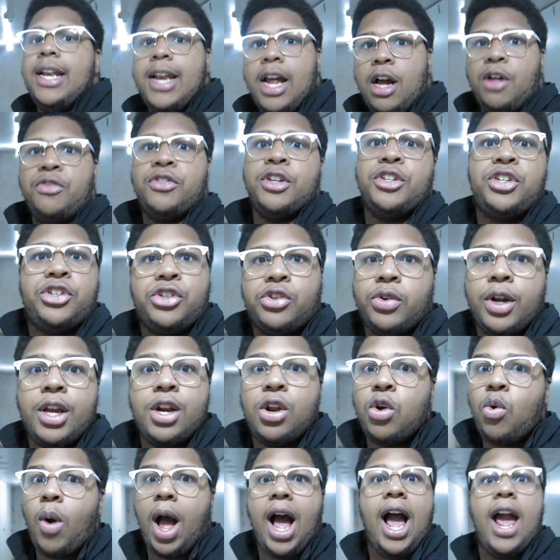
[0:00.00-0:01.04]
down the street
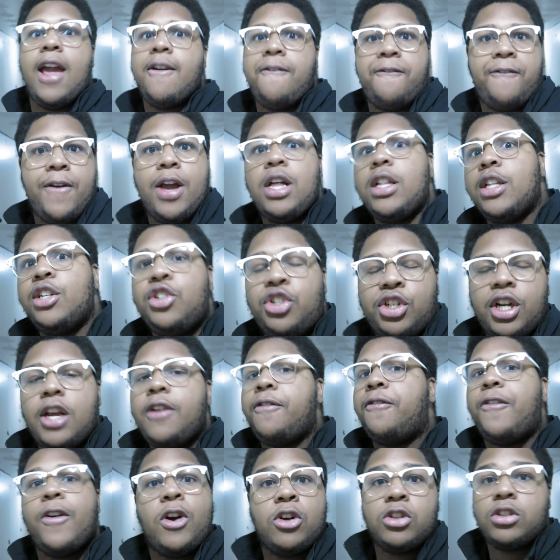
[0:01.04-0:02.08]
who I feel and she
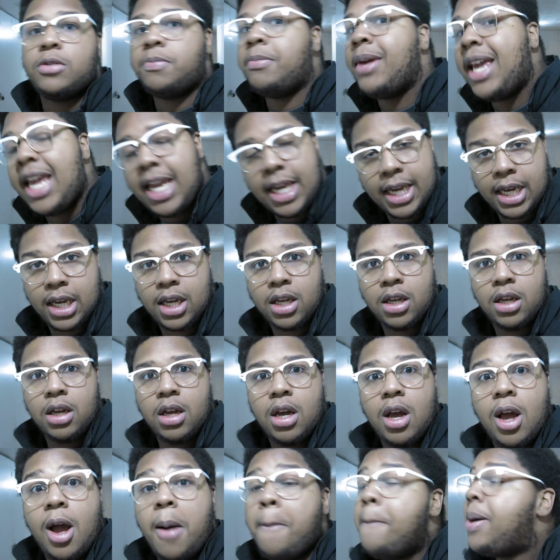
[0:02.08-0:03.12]
feels me.
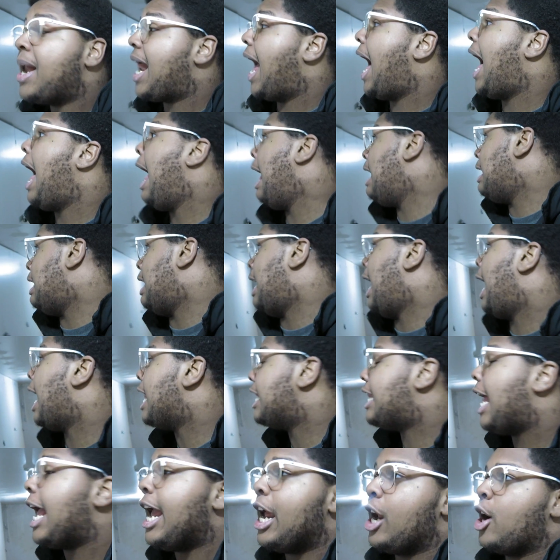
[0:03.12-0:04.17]
But I
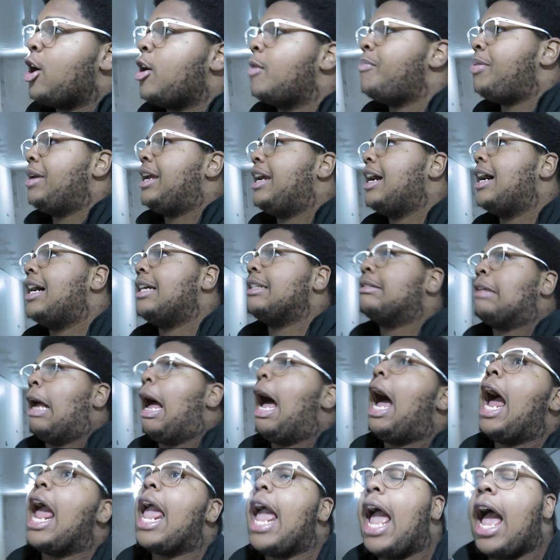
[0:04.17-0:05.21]
can't date her because
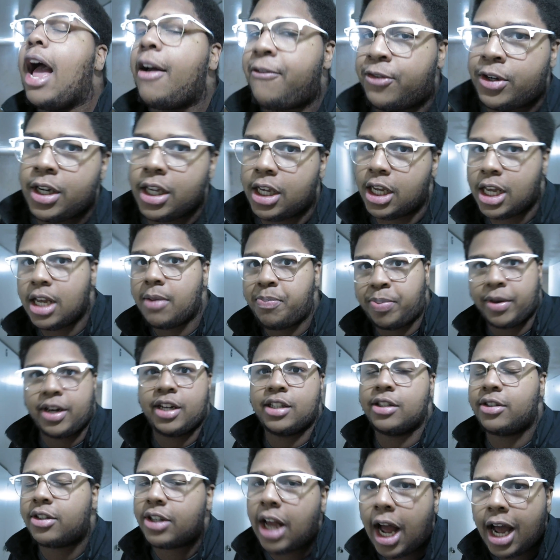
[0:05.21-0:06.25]
I have to keep it
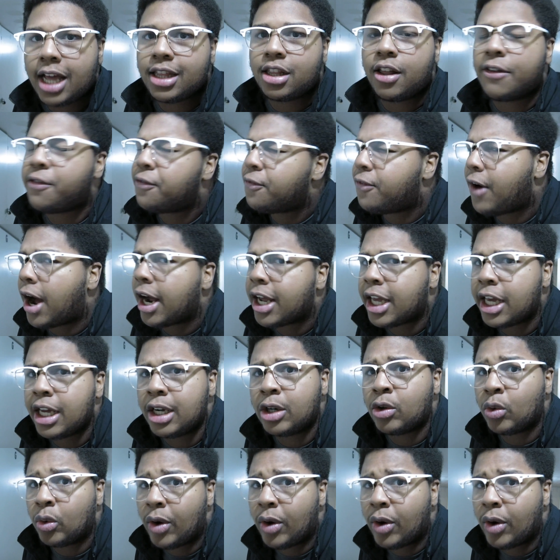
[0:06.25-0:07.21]
inside the fucking